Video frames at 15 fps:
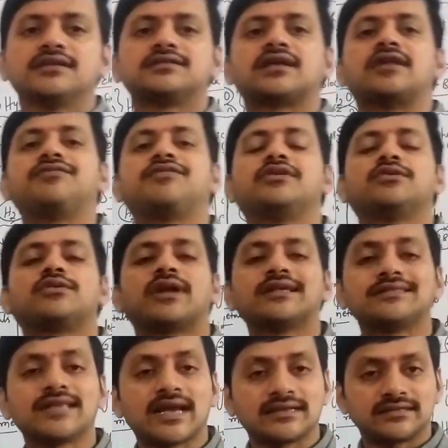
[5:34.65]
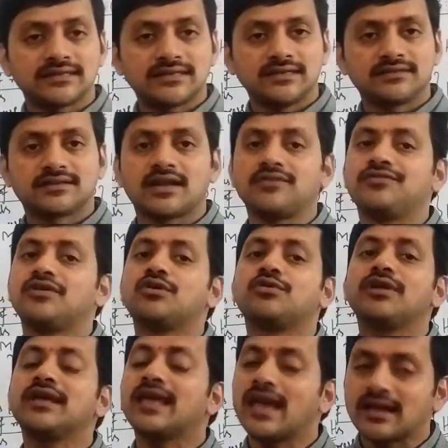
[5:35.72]
Sulfurous acid,
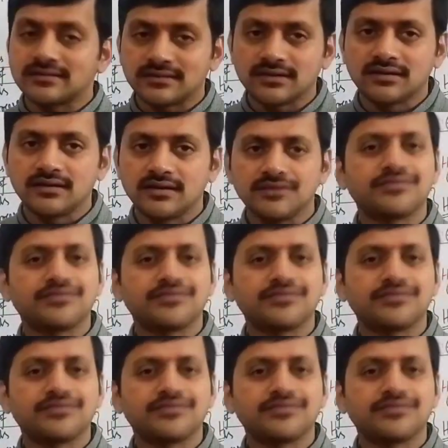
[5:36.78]
sulfuric acid,